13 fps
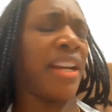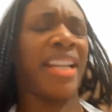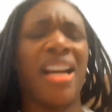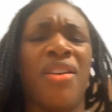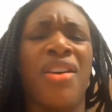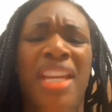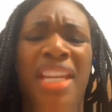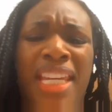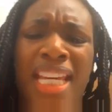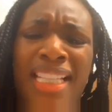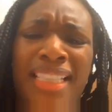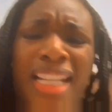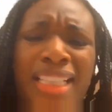And really right now,
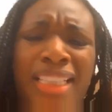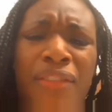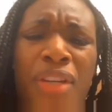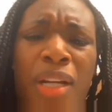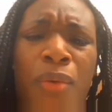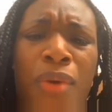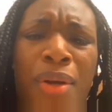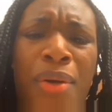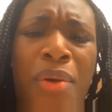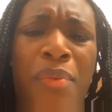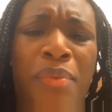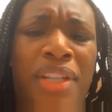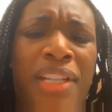yeah, it's a lot of stuff you gotta
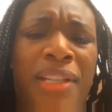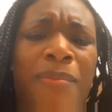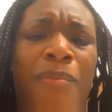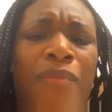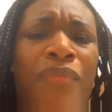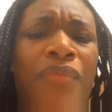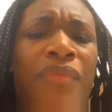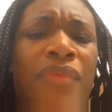work on, but